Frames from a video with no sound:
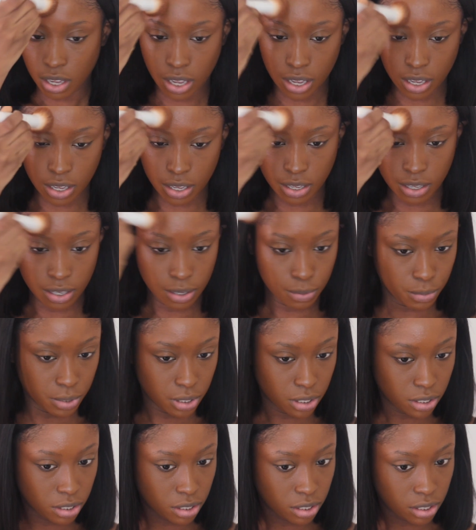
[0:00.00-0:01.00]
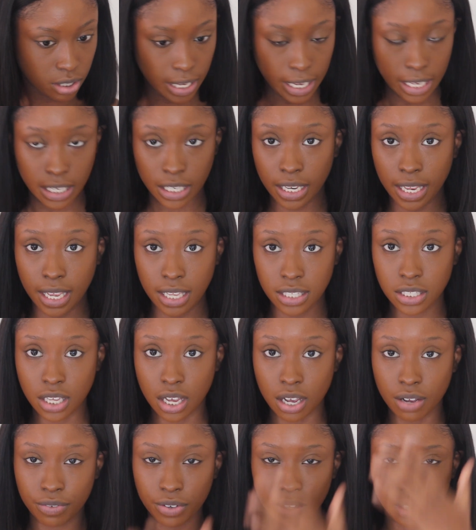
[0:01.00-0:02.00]
Um, and it has
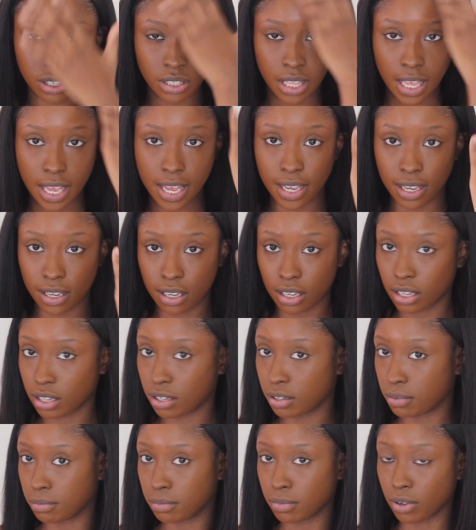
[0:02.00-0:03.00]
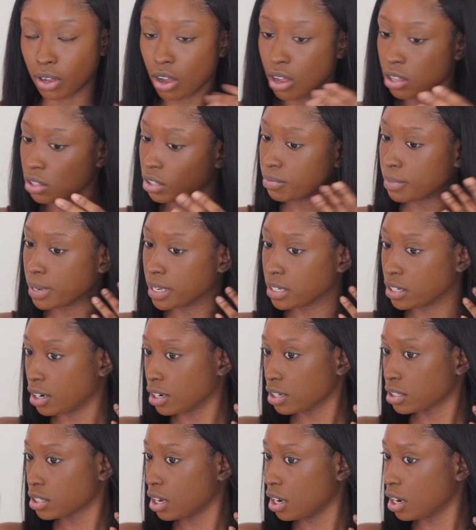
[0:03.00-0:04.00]
covered like all of my
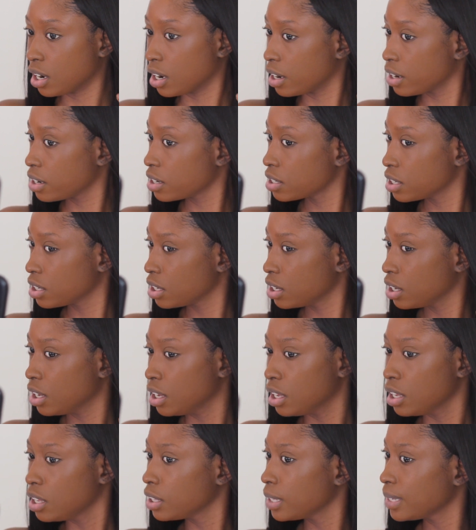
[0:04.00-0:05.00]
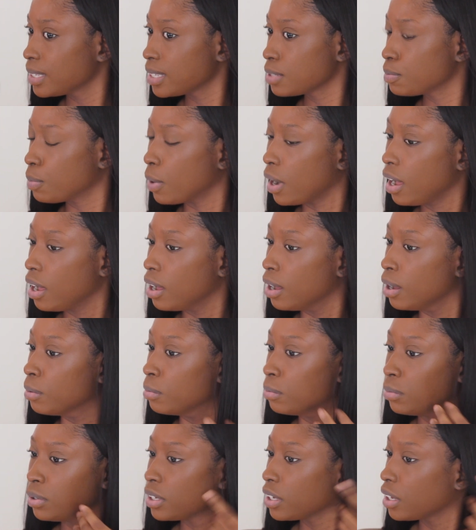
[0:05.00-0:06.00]
dark scars. This is
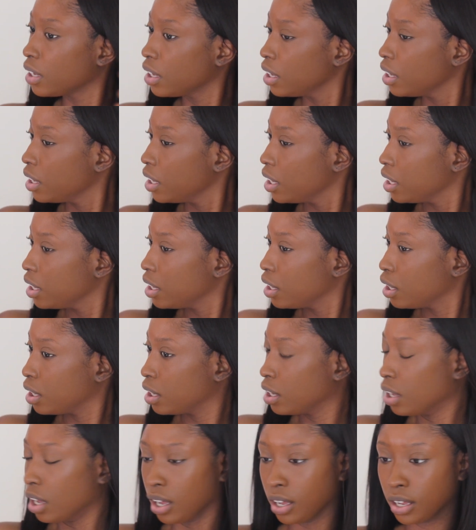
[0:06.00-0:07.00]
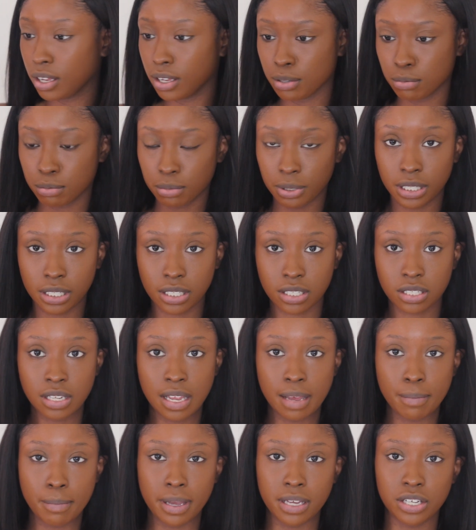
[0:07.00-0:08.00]
bomb. Um, but it's
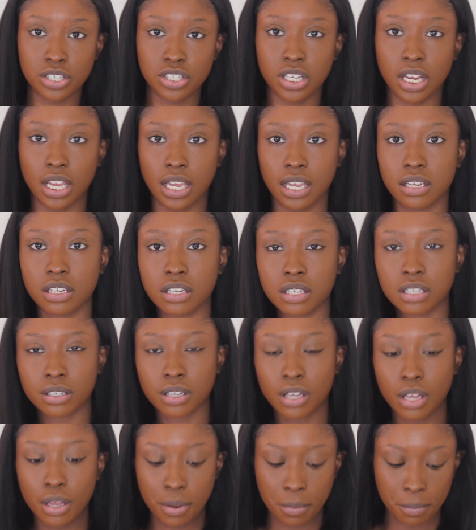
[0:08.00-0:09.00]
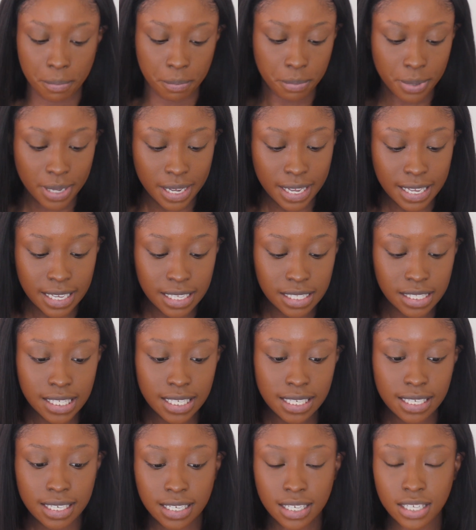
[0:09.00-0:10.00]
not my shade. But
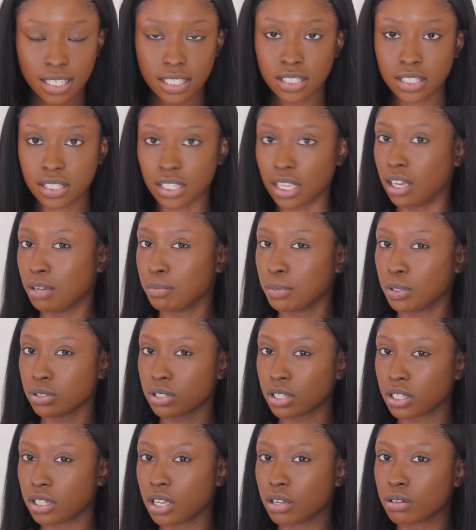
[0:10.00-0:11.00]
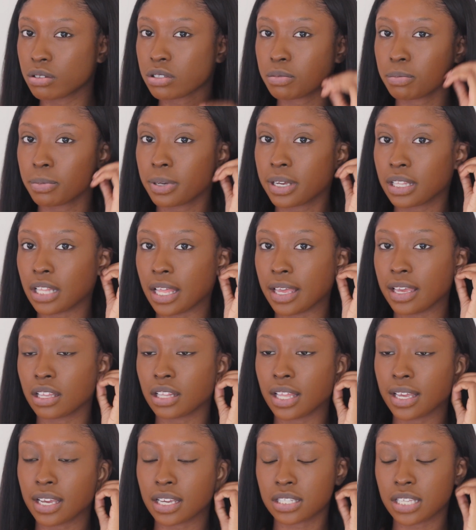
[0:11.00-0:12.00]
it's almost close. But like
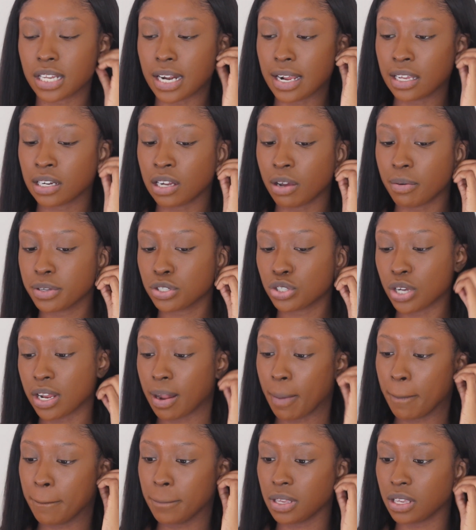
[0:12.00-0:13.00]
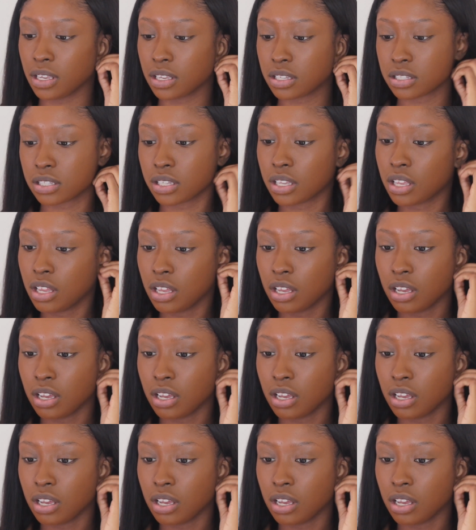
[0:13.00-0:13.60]
like I said, I can always try to mix